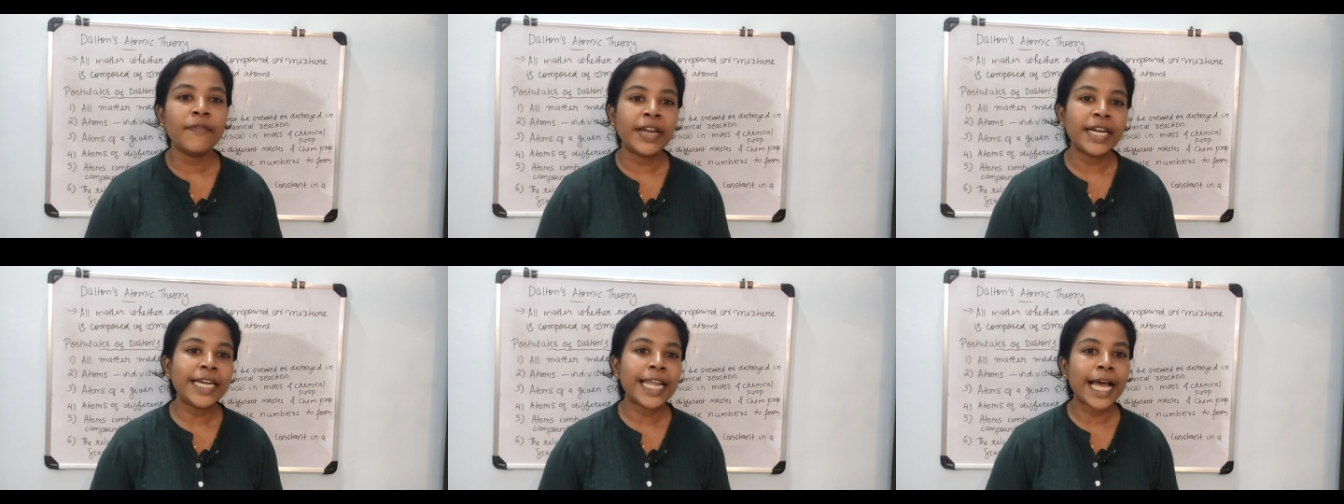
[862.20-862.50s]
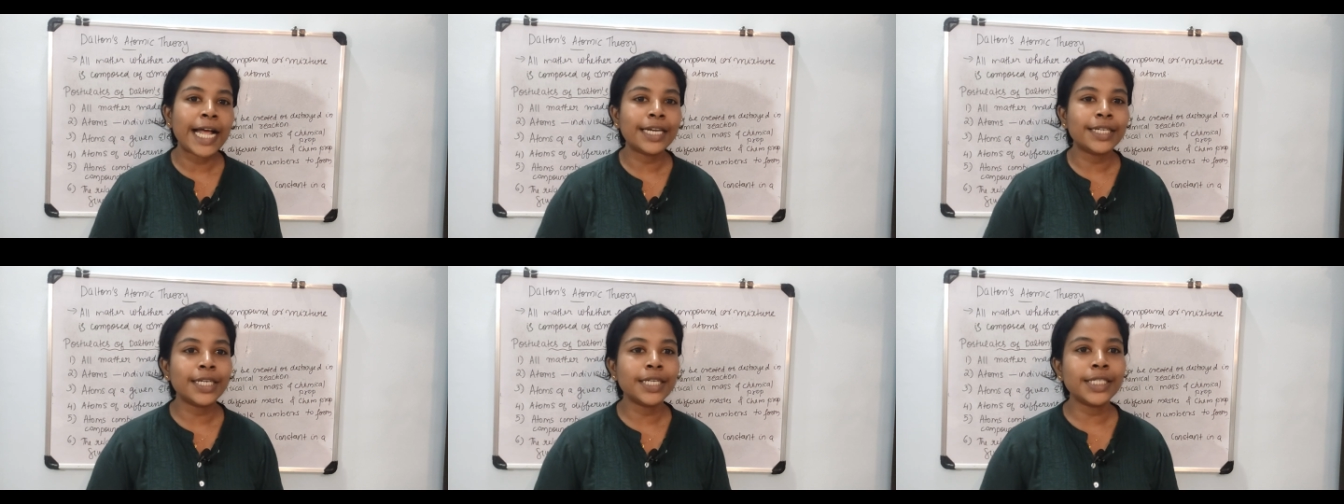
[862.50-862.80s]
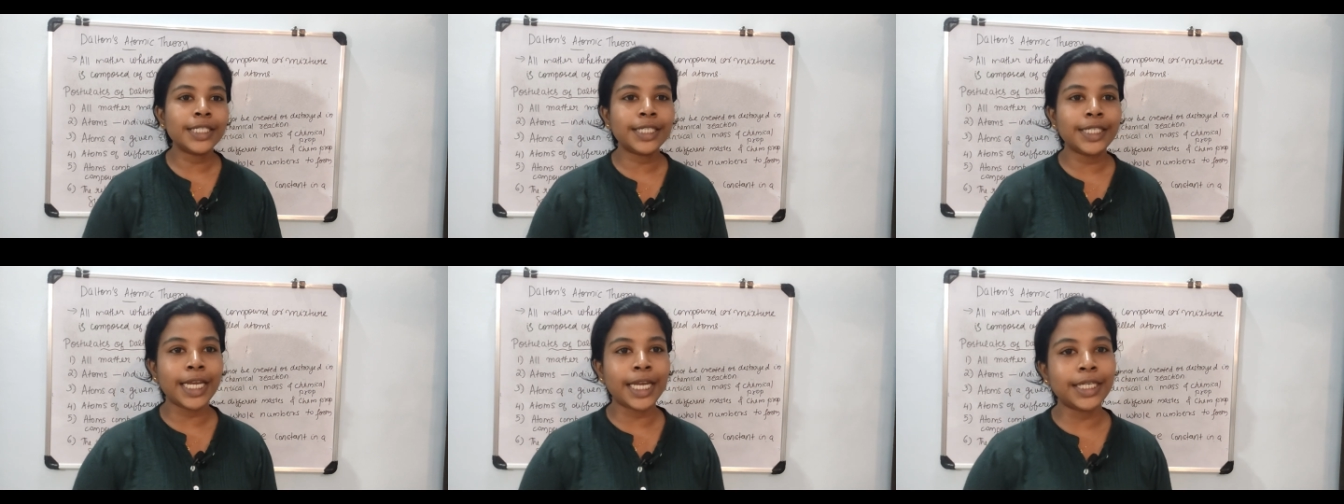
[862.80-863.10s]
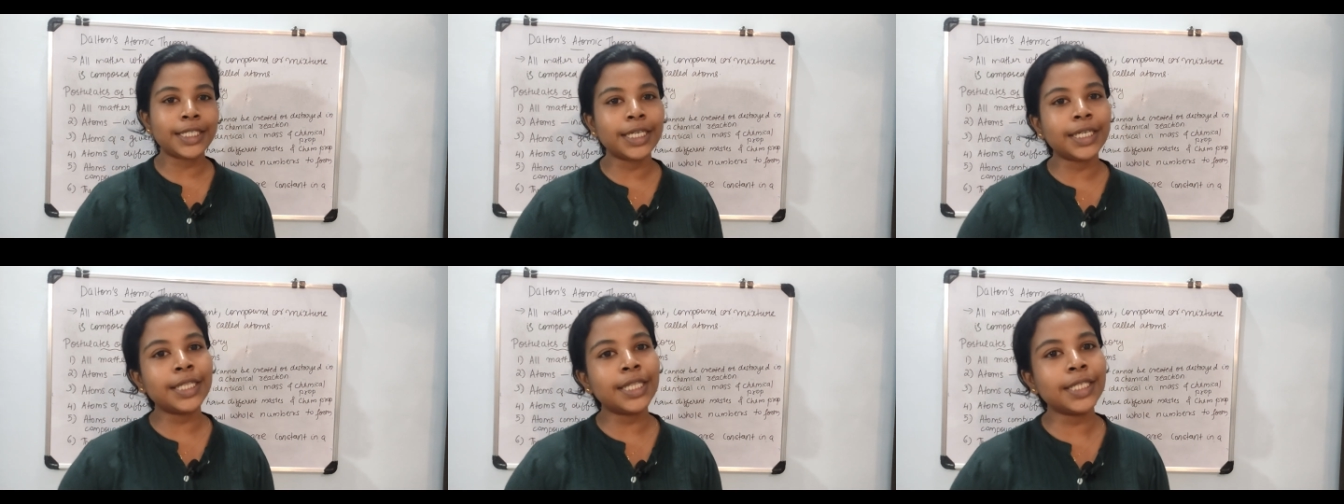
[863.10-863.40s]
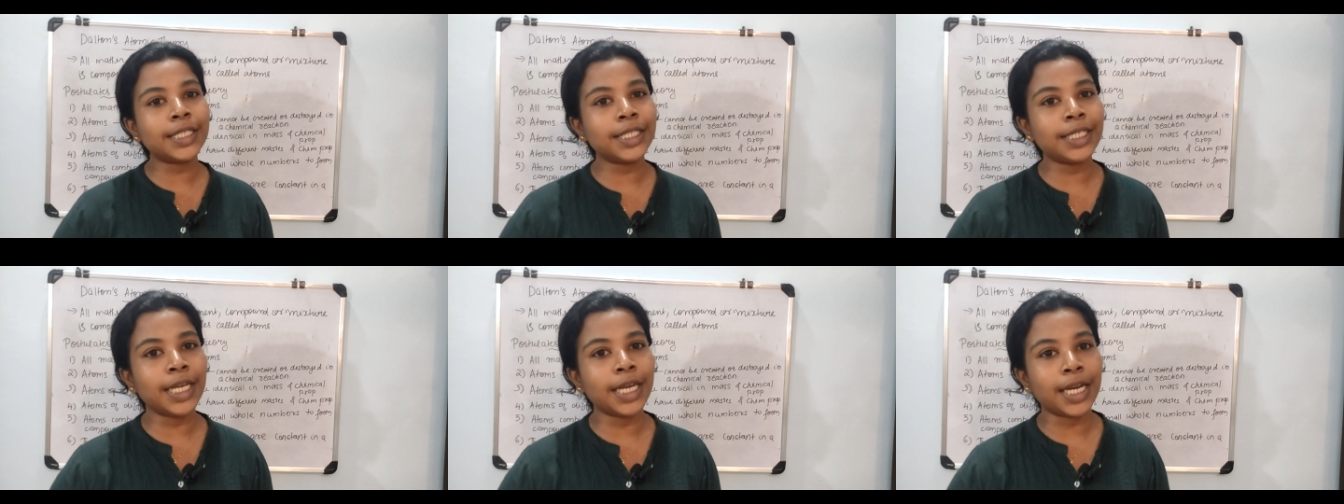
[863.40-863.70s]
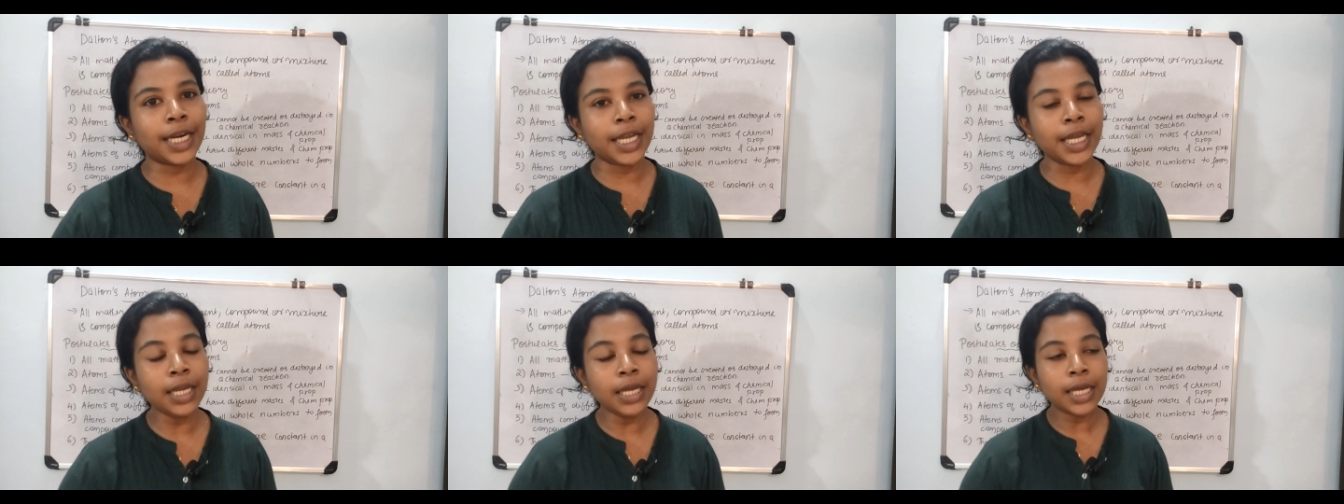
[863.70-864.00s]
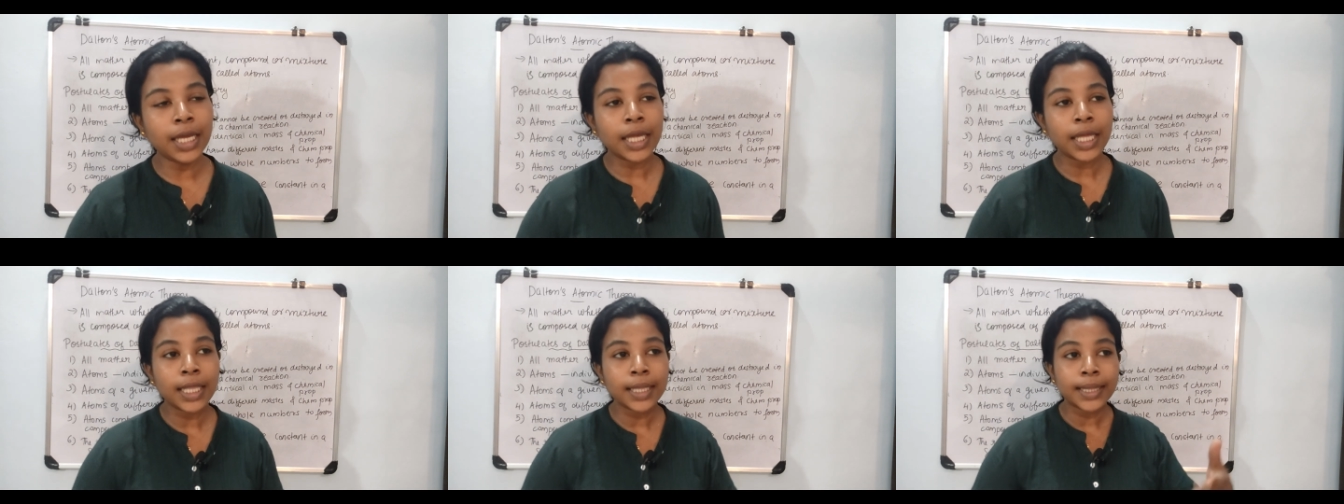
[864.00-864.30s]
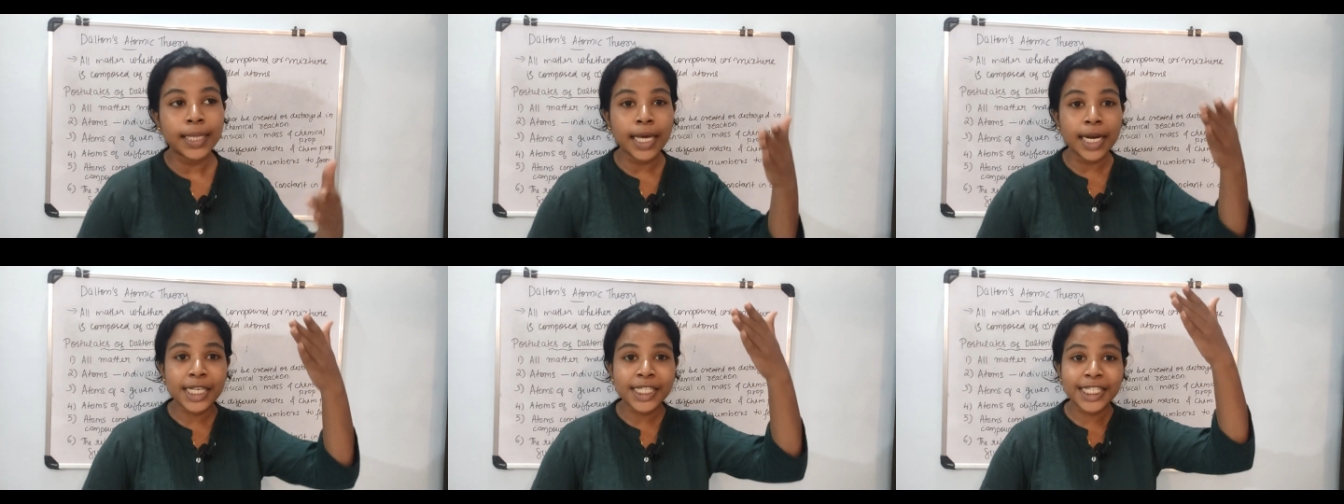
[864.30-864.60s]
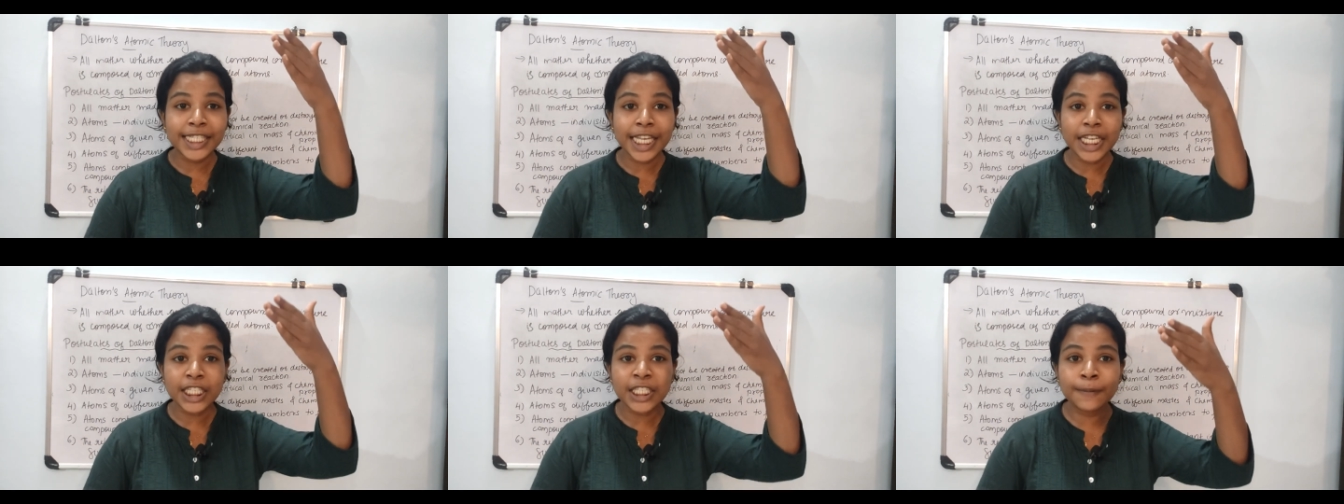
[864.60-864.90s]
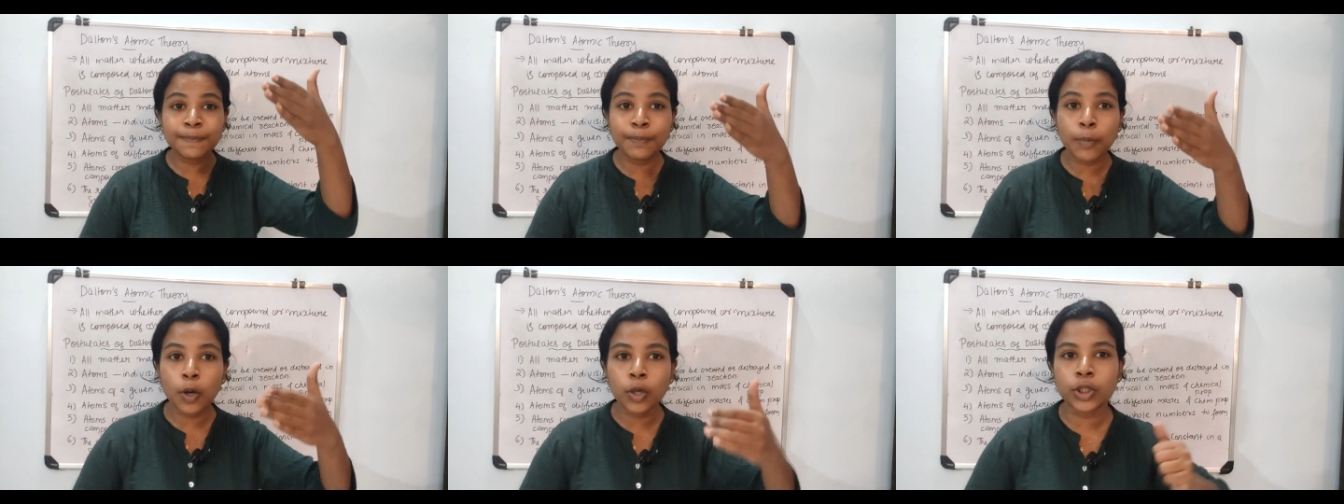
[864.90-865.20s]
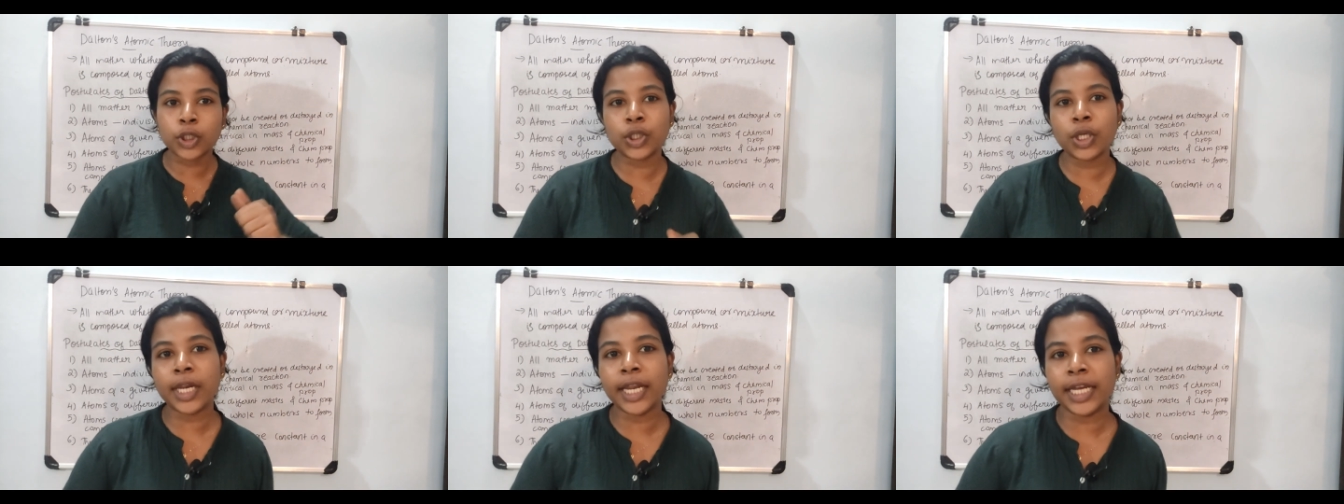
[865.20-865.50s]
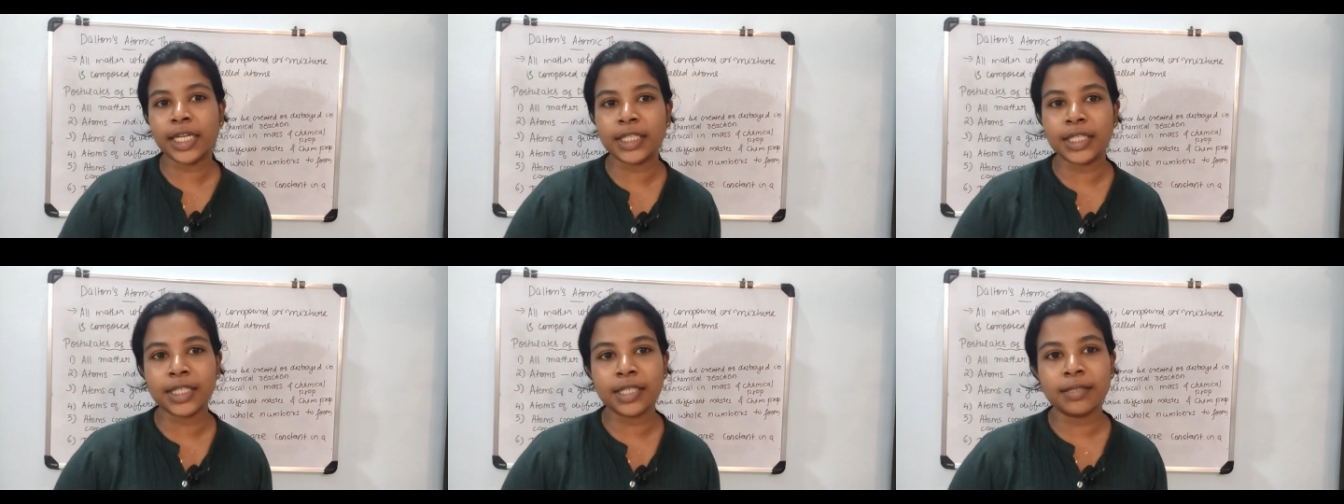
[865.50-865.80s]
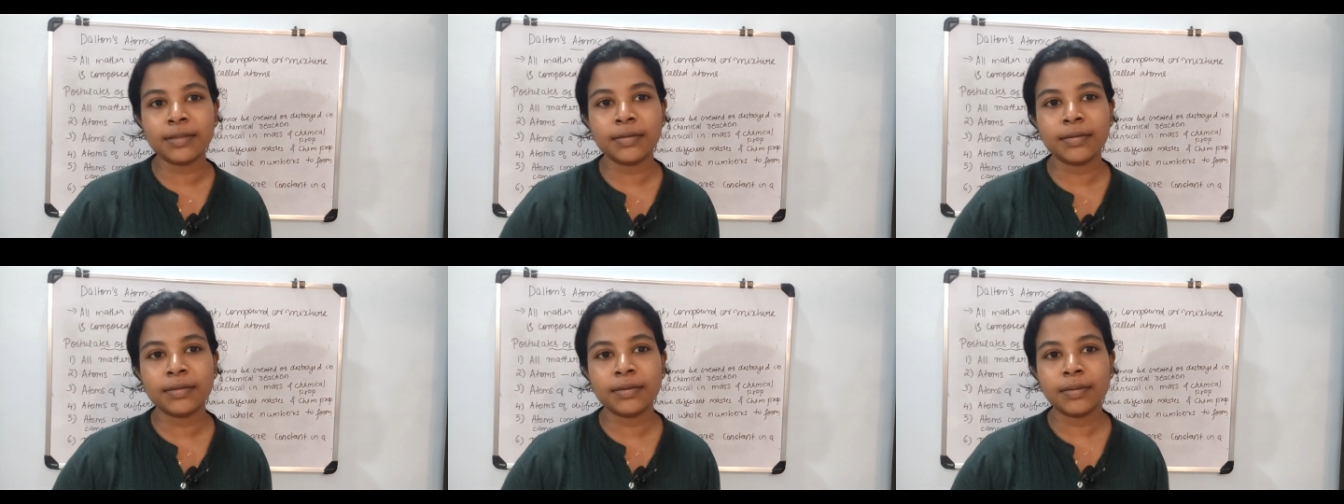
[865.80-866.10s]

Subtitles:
when Dalton stated this theory, there are 6 postulates.